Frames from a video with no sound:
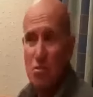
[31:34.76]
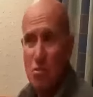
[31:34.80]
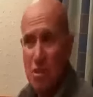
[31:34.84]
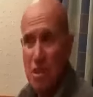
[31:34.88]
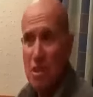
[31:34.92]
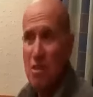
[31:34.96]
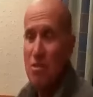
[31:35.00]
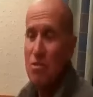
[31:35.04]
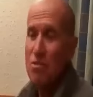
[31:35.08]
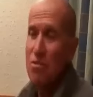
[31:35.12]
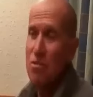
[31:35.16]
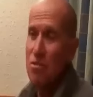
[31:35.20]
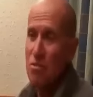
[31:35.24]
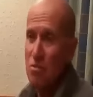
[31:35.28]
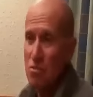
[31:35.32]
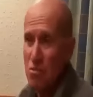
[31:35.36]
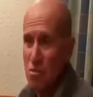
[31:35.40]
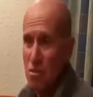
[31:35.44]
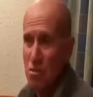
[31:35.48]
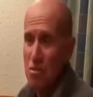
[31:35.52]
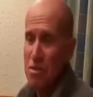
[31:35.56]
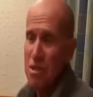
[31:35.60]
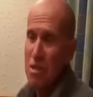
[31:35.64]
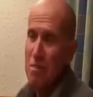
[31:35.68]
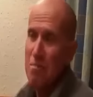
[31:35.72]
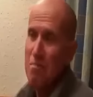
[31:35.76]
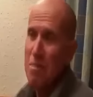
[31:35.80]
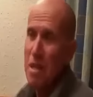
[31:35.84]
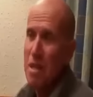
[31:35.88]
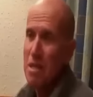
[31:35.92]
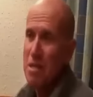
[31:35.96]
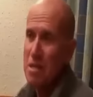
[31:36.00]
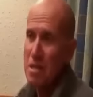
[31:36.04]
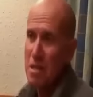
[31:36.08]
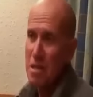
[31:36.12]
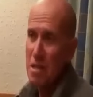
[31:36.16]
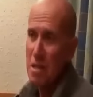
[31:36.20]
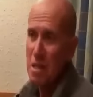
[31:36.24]
You need to know some
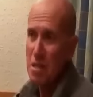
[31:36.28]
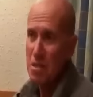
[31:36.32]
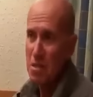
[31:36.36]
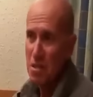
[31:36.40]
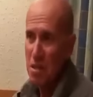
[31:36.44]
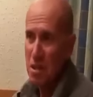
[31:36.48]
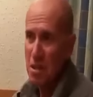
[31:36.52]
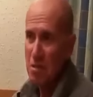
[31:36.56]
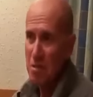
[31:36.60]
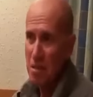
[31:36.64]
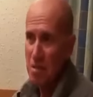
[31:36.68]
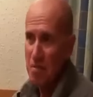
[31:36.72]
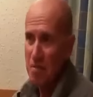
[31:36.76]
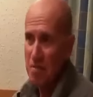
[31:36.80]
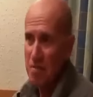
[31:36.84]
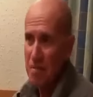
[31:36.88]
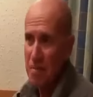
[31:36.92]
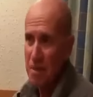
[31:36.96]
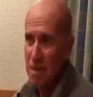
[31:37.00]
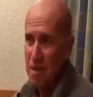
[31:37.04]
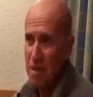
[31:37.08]
basic astronomy.